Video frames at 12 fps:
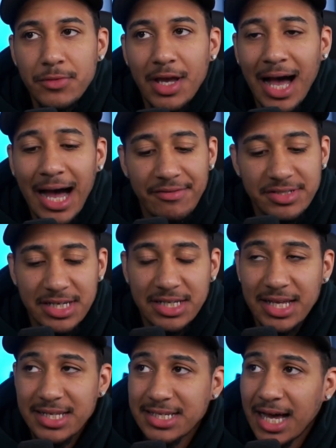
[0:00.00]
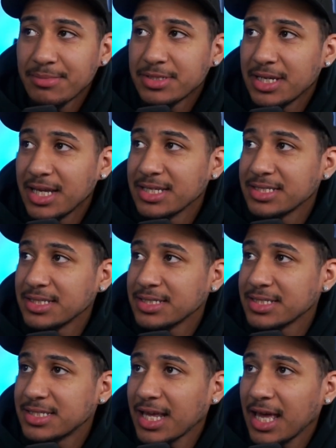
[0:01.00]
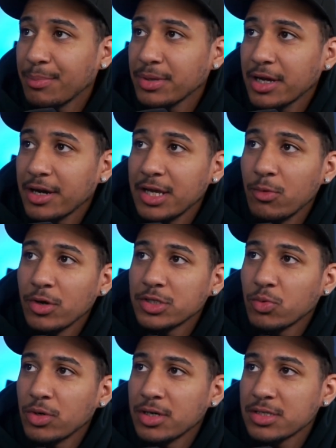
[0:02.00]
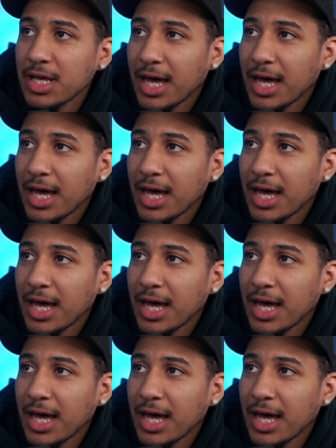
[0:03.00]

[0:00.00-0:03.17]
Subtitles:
Obviously, Klay Thompson isn't the same player he once was.